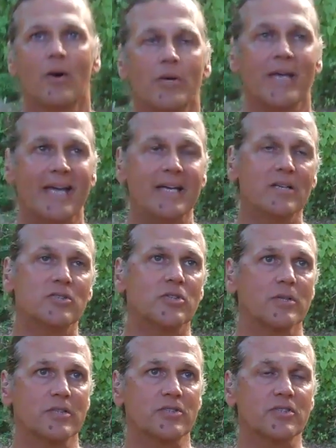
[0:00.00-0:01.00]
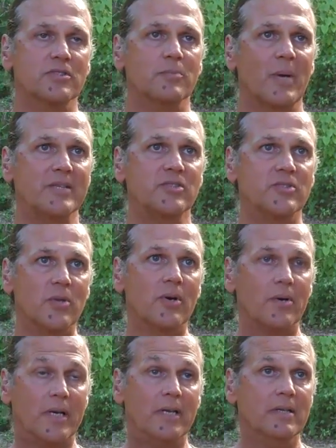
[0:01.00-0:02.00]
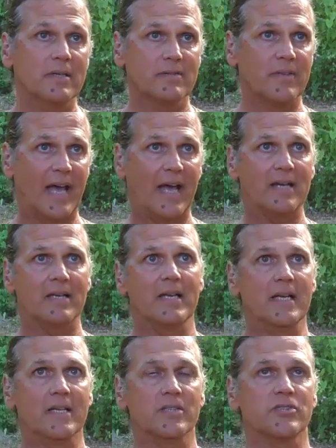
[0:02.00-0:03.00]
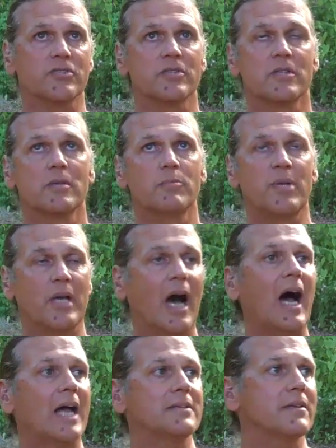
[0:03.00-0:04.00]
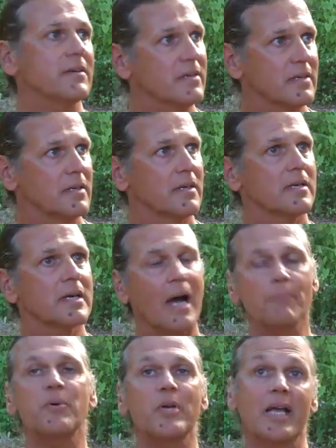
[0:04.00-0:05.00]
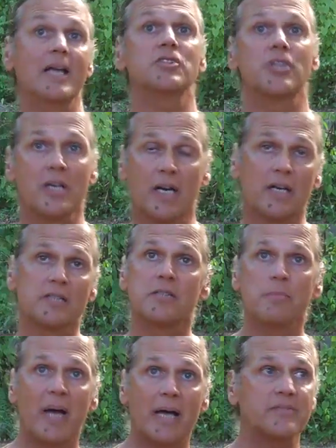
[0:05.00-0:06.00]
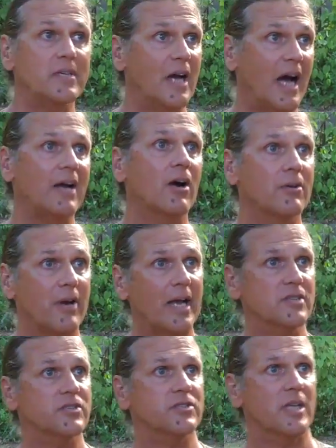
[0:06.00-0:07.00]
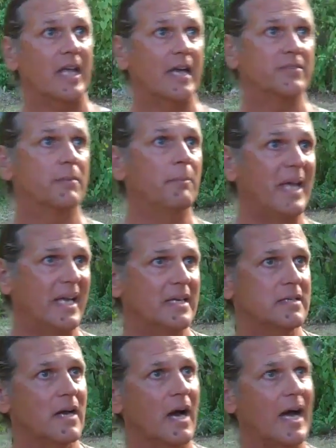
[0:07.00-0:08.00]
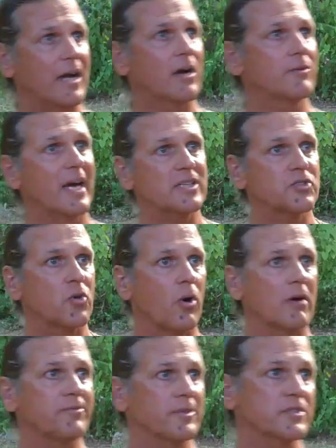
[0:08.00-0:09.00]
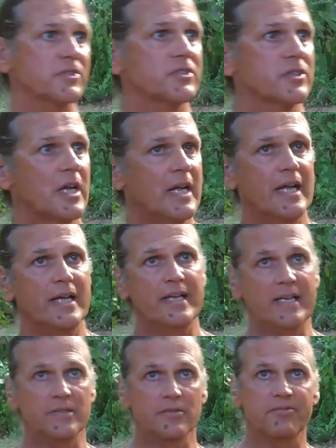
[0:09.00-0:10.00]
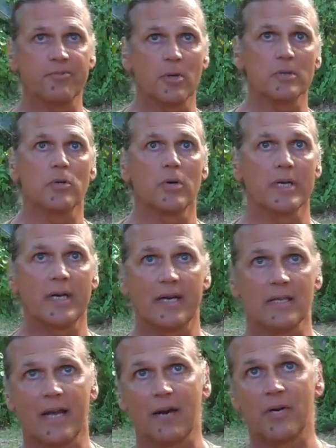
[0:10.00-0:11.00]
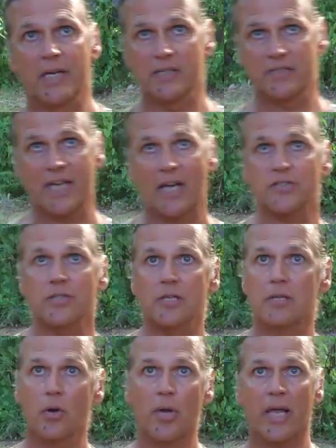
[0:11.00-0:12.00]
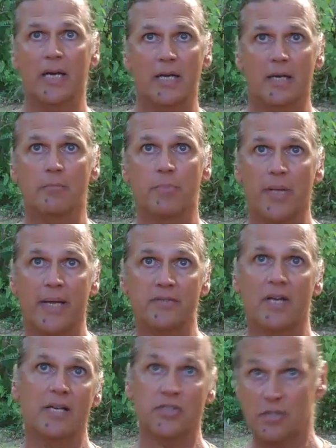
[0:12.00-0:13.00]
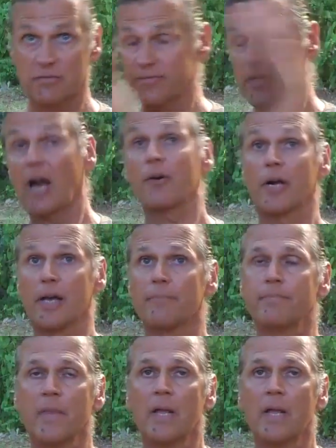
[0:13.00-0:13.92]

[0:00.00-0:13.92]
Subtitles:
Okay, so this is my story that is beyond comprehension, and it's about the IRS and the main IRS office in the Fort Lauderdale area. It's actually located in Plantation, Florida.